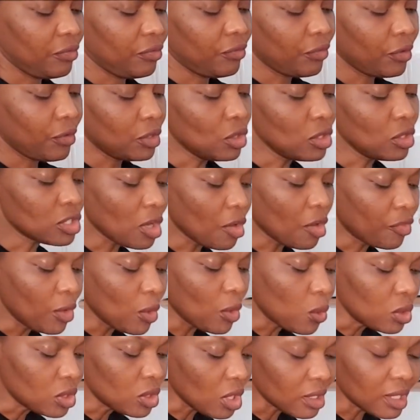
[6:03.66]
For those of you
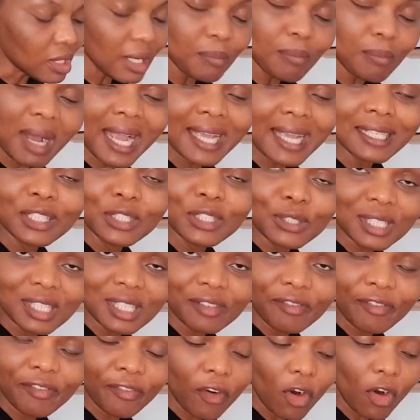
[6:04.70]
who don't mind
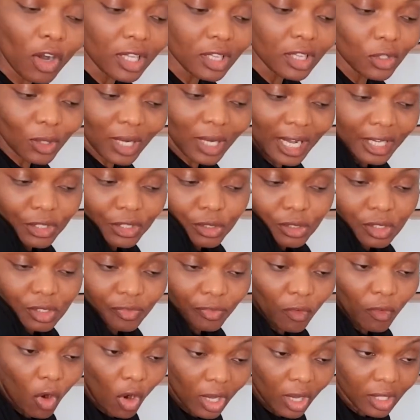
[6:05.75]
using foil, you can use
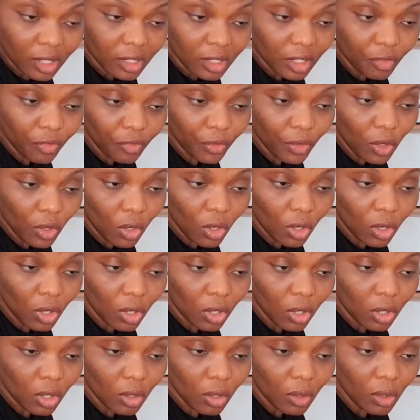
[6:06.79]
foil if
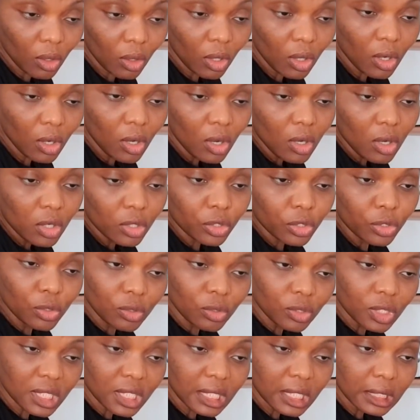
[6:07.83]
you're
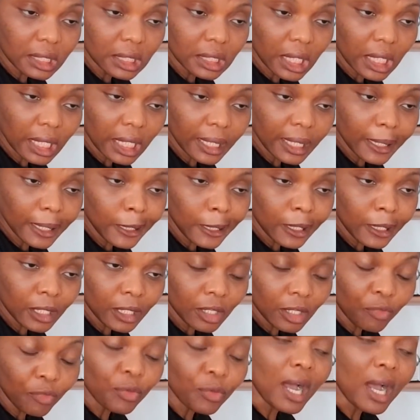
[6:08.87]

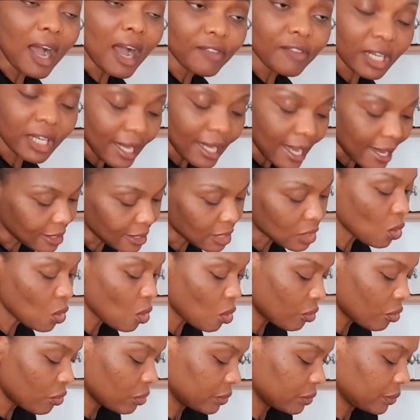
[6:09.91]
if you have a gas
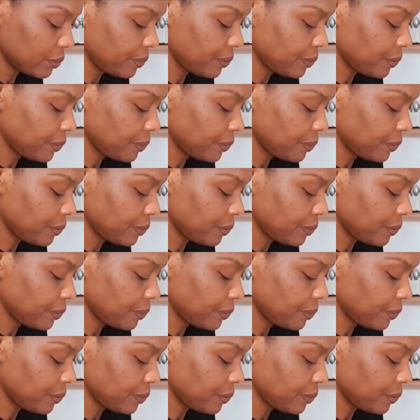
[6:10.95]
oven.